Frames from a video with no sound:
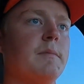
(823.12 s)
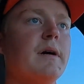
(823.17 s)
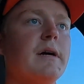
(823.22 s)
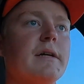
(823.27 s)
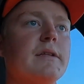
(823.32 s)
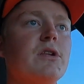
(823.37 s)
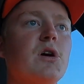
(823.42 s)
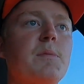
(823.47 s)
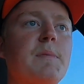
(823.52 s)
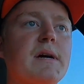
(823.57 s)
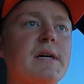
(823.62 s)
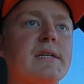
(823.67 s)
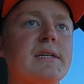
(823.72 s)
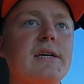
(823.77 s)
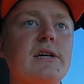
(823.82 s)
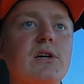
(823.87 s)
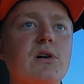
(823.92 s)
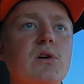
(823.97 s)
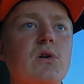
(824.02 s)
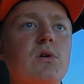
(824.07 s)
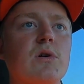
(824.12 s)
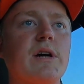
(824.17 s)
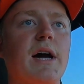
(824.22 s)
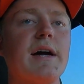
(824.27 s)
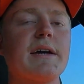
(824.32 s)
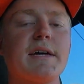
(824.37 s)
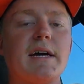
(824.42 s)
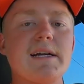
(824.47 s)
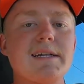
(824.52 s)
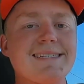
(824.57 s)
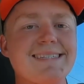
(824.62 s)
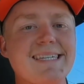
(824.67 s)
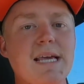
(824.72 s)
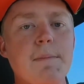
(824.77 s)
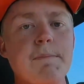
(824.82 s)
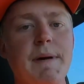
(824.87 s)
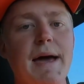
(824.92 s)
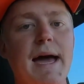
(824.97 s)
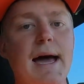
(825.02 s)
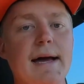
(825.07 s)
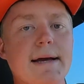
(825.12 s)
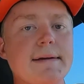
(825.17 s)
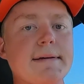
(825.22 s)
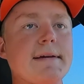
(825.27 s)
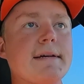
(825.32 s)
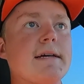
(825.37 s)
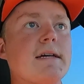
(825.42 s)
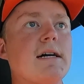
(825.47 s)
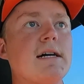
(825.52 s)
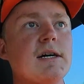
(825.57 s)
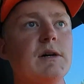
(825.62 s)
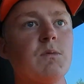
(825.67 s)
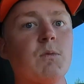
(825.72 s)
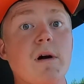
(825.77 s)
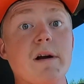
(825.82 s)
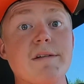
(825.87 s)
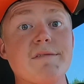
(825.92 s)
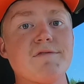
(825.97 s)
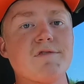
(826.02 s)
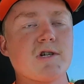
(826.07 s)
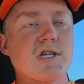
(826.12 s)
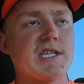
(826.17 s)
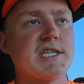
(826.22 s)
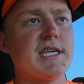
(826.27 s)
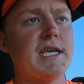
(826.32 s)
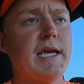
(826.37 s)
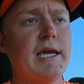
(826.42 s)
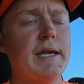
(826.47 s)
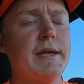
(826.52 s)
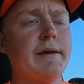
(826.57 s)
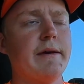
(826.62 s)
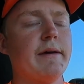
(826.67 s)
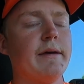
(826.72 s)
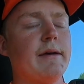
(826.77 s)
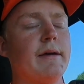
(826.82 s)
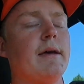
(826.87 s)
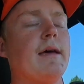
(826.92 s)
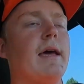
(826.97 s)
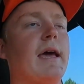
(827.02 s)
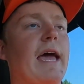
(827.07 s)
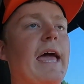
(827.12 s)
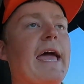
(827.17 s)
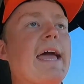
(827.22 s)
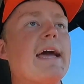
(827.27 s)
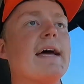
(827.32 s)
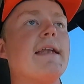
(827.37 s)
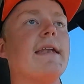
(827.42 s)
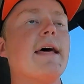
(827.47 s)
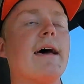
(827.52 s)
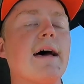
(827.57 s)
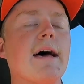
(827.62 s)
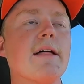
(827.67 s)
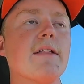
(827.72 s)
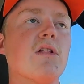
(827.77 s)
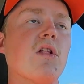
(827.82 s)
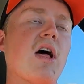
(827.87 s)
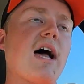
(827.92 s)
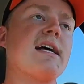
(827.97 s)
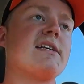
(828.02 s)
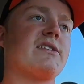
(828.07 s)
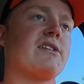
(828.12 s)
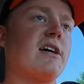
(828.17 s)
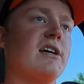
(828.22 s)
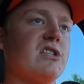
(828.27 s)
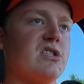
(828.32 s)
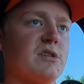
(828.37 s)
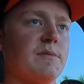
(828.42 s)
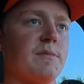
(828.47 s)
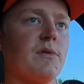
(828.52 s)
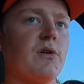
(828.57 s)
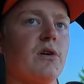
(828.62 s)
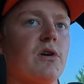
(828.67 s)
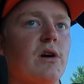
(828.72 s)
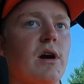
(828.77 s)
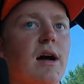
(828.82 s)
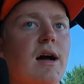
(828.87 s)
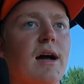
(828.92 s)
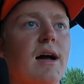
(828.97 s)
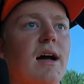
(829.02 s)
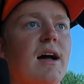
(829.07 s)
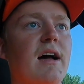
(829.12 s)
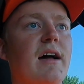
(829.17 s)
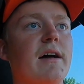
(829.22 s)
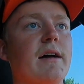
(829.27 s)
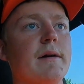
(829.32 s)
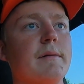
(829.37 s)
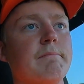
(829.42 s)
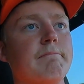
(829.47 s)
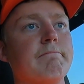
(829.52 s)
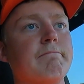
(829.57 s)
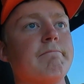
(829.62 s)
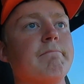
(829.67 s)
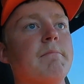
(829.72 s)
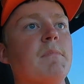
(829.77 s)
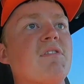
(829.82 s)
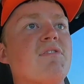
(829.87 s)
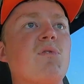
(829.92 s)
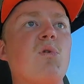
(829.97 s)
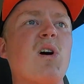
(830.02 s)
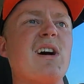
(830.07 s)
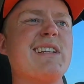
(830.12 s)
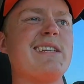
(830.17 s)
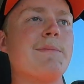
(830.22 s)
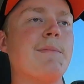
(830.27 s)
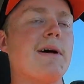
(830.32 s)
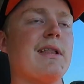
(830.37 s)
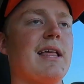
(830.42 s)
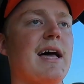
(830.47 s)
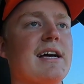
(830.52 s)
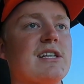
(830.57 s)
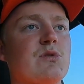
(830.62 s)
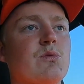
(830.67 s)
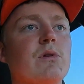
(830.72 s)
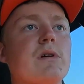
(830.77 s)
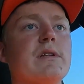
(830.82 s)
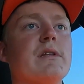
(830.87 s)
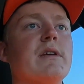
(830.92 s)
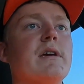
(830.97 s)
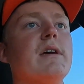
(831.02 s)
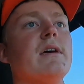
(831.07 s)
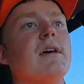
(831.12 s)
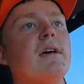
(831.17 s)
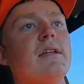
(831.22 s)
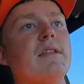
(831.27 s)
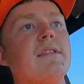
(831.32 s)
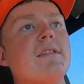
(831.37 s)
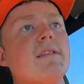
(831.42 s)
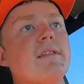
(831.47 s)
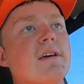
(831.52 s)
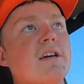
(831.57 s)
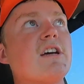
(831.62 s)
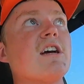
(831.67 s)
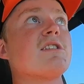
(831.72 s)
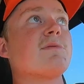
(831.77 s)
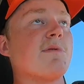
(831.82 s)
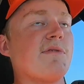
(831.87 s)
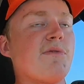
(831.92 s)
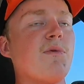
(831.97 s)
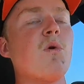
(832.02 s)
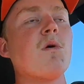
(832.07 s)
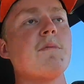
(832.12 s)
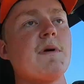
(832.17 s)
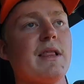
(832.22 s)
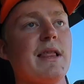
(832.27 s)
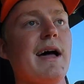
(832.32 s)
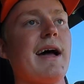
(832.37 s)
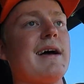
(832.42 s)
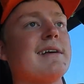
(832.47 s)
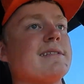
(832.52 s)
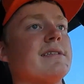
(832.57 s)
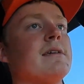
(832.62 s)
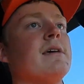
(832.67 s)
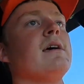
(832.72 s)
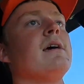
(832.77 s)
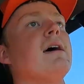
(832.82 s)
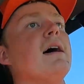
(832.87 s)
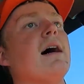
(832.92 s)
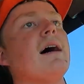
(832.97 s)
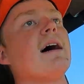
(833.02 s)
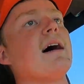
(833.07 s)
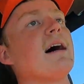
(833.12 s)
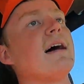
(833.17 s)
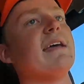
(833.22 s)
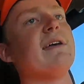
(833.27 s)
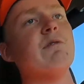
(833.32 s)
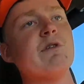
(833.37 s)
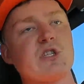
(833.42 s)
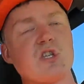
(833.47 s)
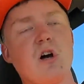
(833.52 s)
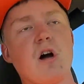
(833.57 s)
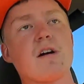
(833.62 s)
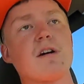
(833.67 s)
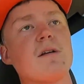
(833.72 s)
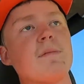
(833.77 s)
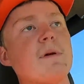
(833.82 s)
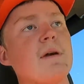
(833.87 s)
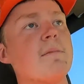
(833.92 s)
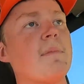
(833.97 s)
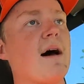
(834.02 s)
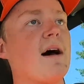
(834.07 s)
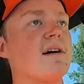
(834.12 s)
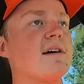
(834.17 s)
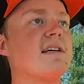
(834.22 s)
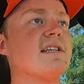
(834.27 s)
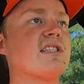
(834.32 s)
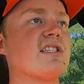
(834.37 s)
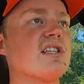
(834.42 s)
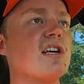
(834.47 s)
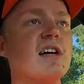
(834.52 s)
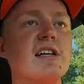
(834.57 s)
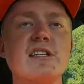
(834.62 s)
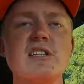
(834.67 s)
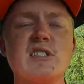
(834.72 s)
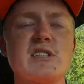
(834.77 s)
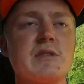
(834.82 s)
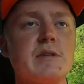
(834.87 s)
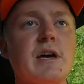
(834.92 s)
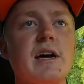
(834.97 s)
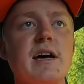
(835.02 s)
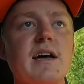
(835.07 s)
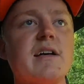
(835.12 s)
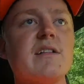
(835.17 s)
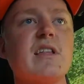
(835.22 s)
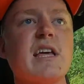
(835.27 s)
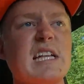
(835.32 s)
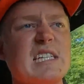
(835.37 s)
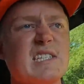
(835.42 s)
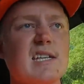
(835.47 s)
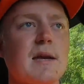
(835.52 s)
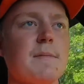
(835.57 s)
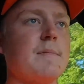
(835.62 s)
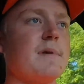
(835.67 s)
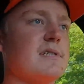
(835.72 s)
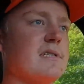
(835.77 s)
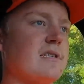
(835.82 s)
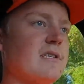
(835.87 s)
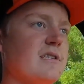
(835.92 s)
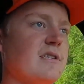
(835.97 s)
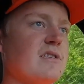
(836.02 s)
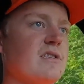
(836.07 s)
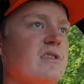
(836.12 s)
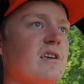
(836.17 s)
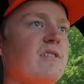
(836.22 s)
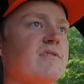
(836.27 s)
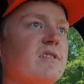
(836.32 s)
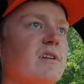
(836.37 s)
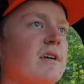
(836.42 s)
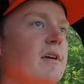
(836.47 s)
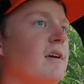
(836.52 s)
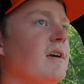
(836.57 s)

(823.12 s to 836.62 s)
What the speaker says: But no big deal. Got kind of set back running for seed. And the last customer, before I did my last one, the customer for my last, he was talking to me about his son's landscape business and stuff.